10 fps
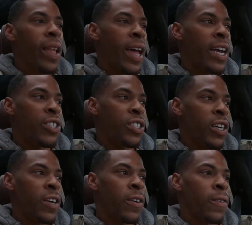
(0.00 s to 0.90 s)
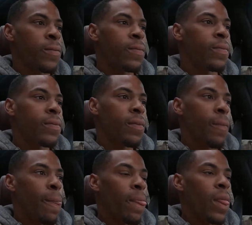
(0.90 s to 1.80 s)
the last year.
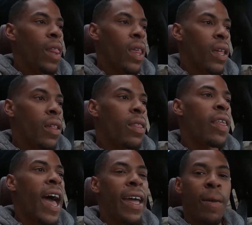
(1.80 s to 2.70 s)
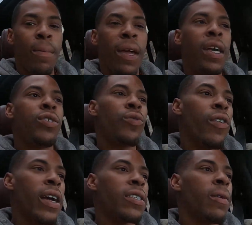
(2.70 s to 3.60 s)
That can be a
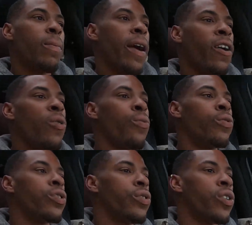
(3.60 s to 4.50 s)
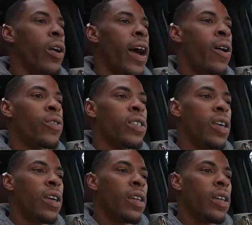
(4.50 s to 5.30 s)
direct comparable to your house.